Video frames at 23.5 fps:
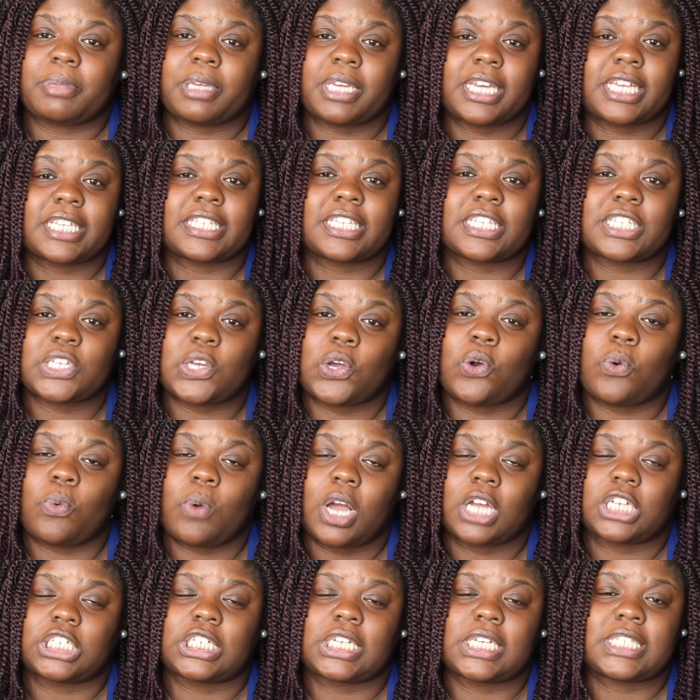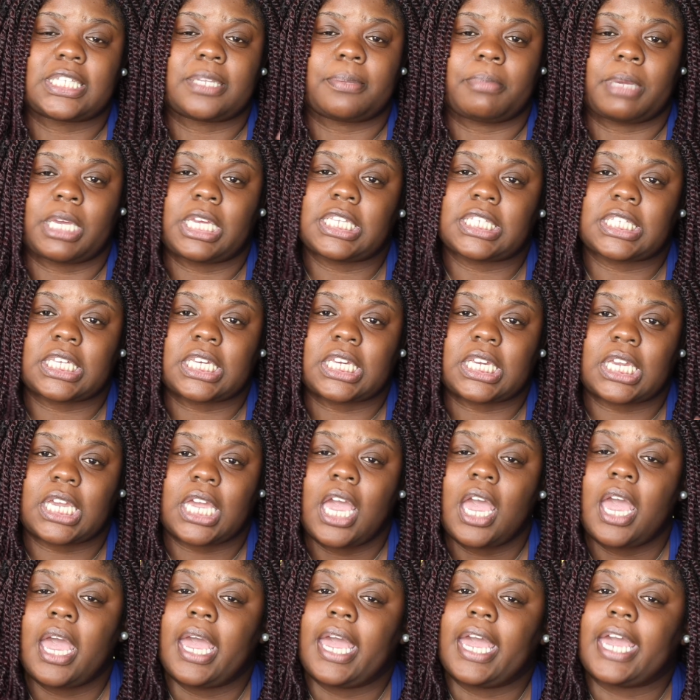because this co-wash is amazing.
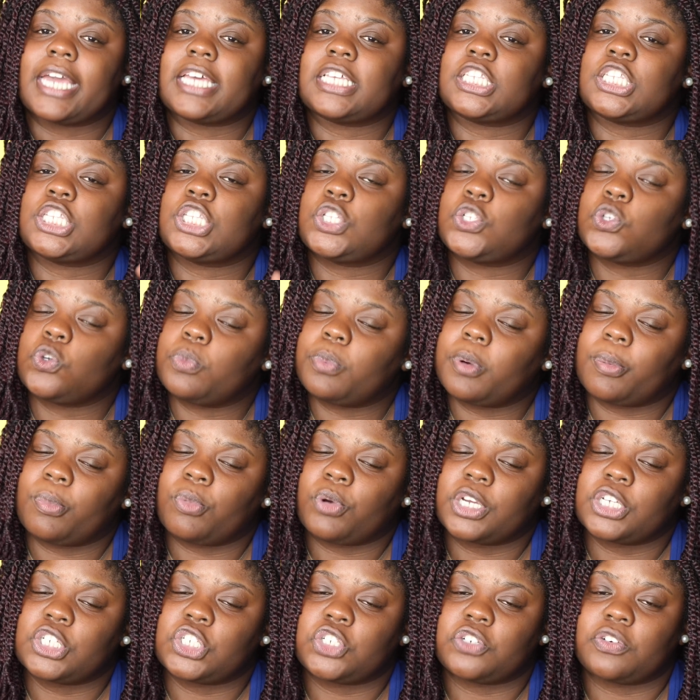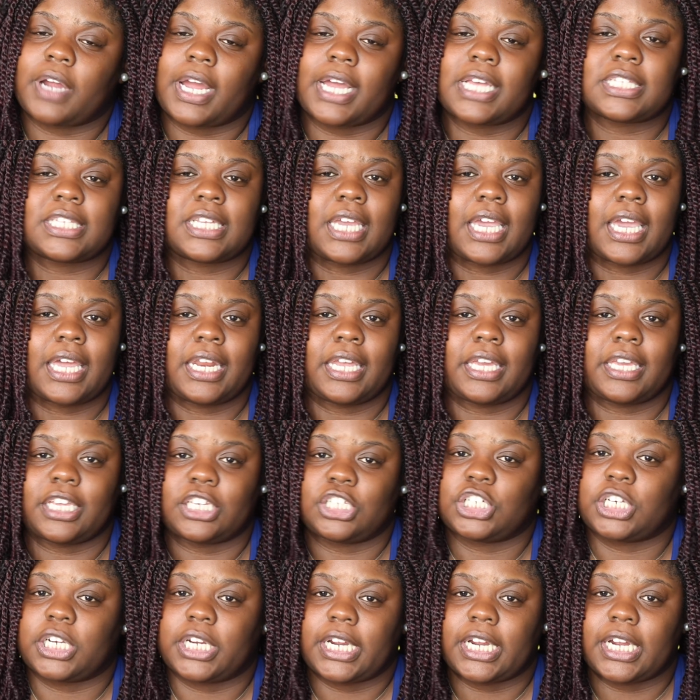It's super moisturizing and it
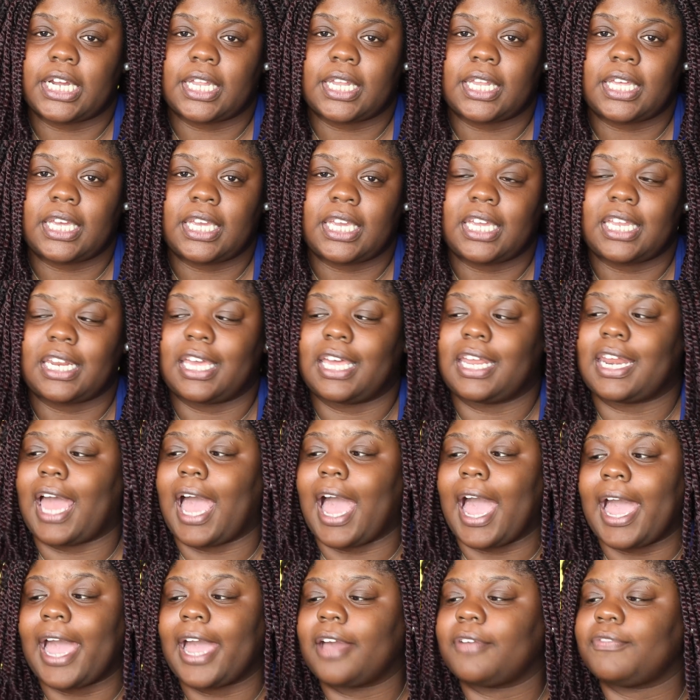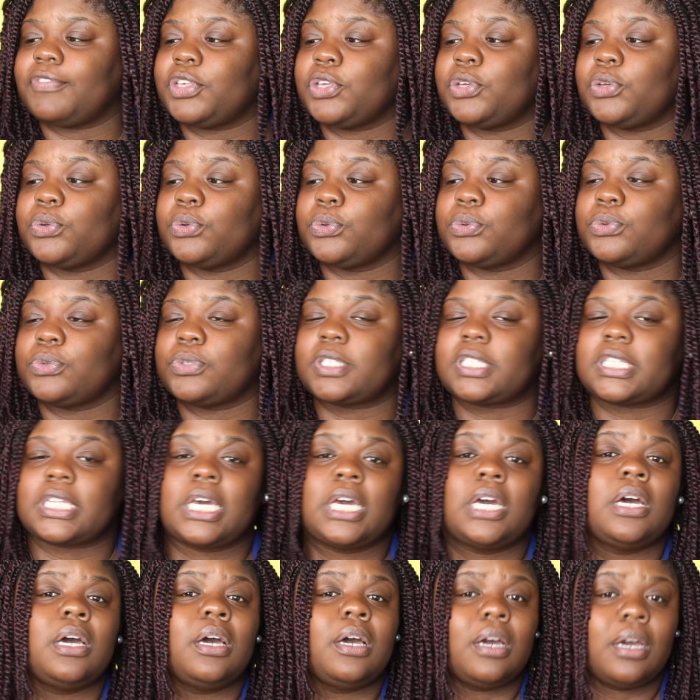gets your hair clean. And I have used
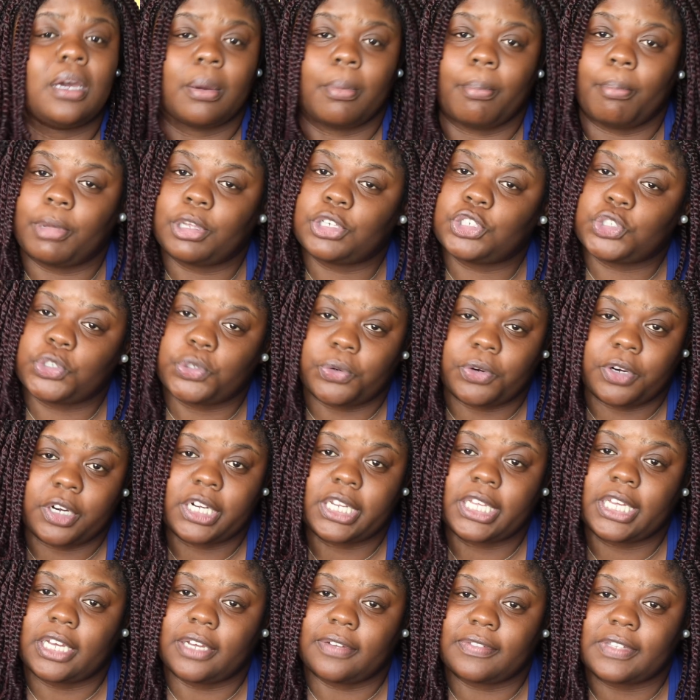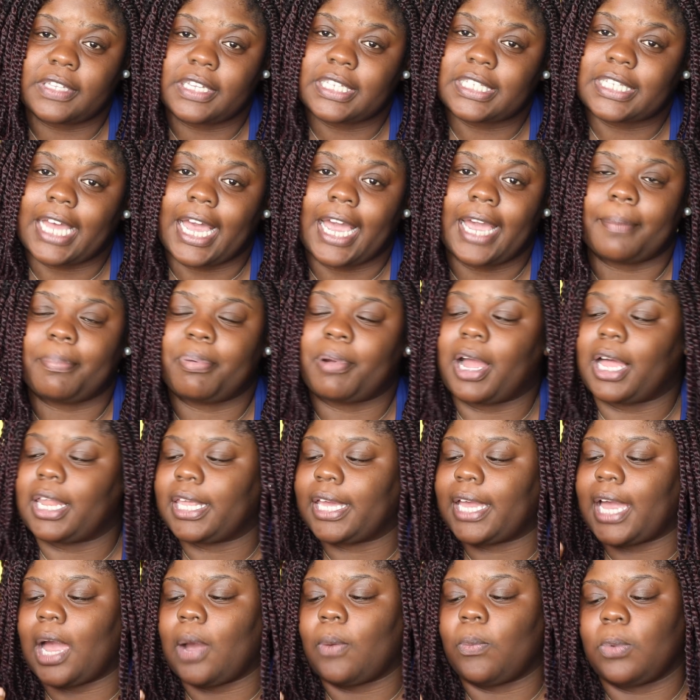majority of this. I probably
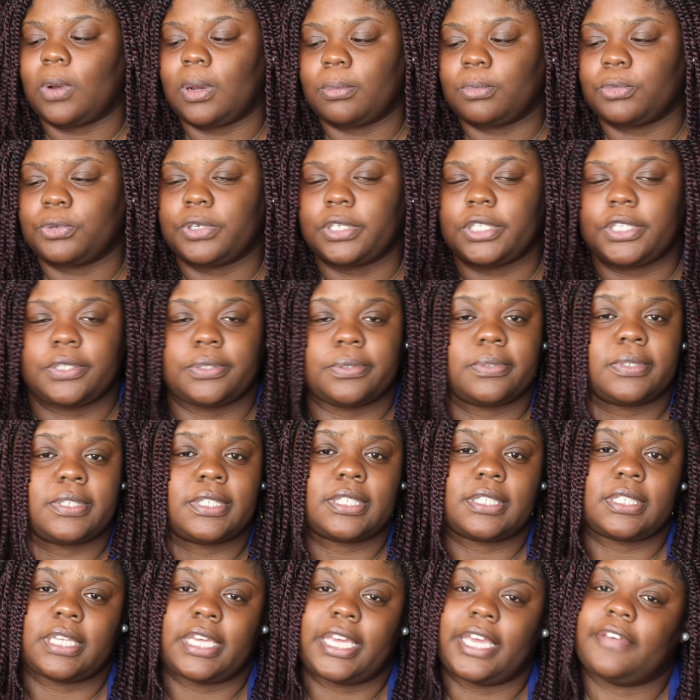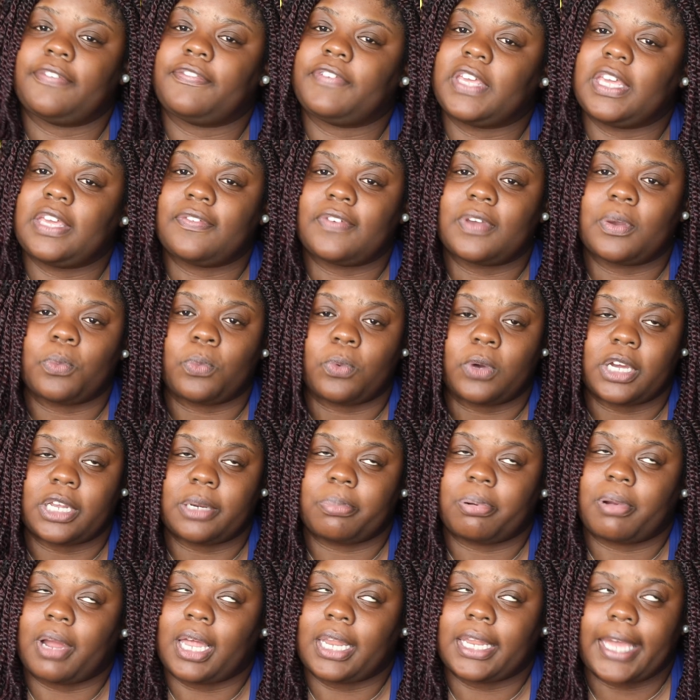got one more use, if even one,
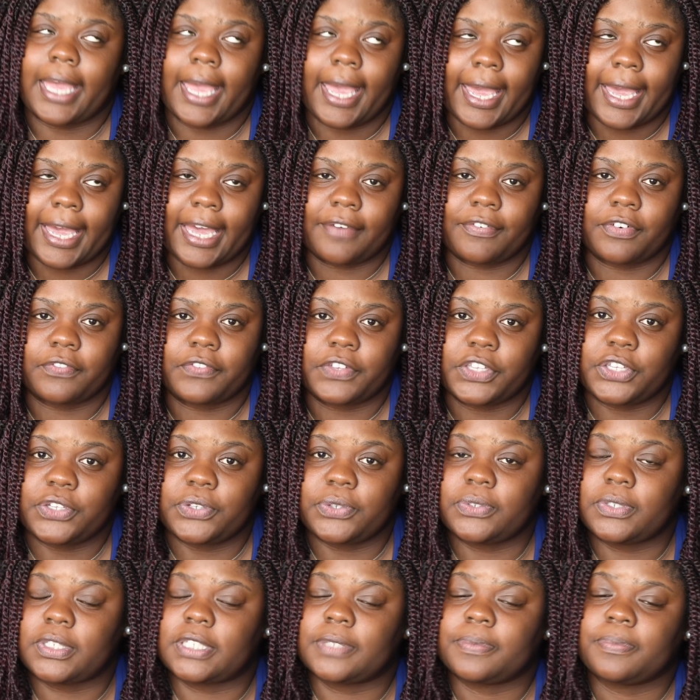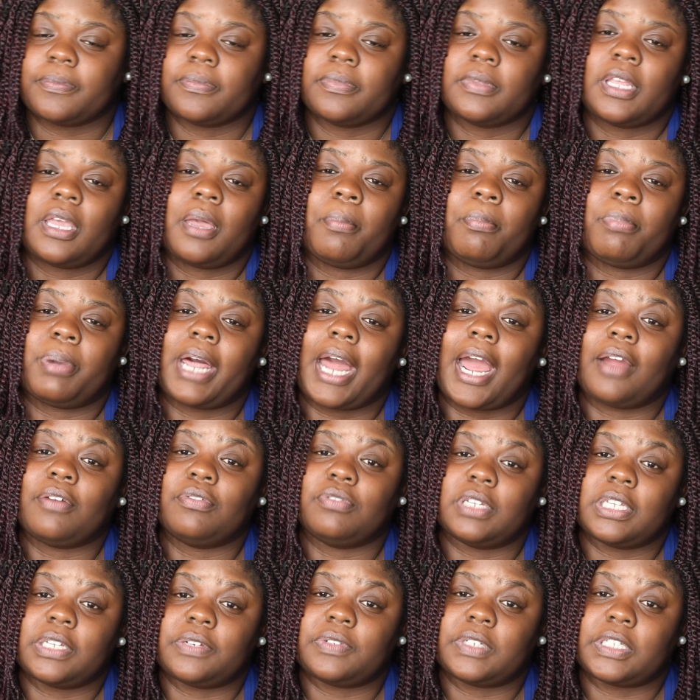probably half of a use. But I
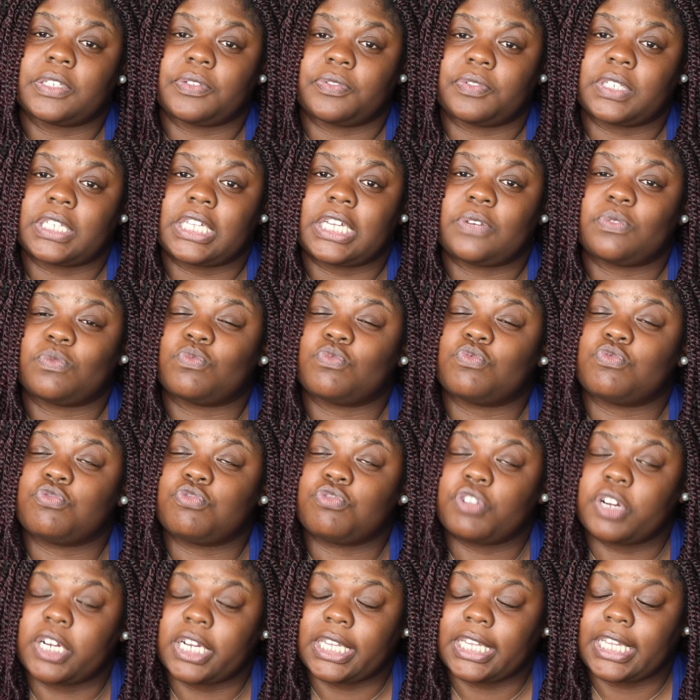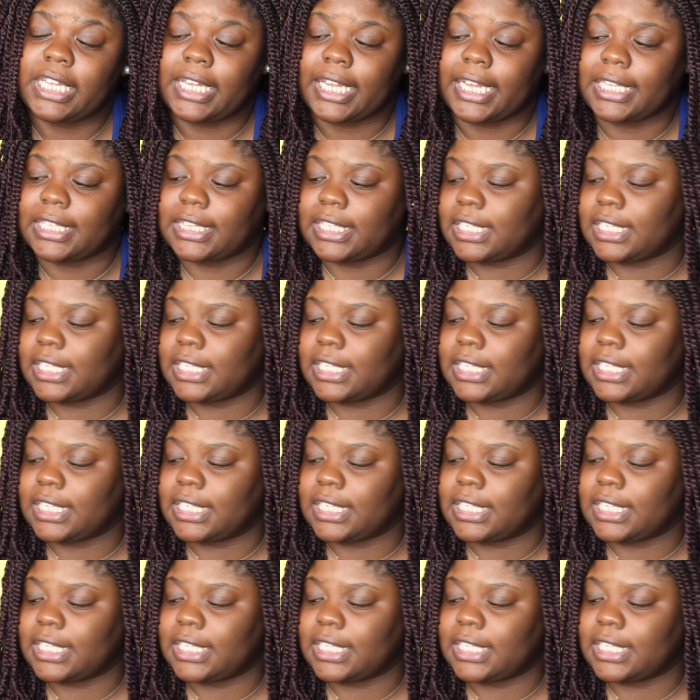really, really, really, really like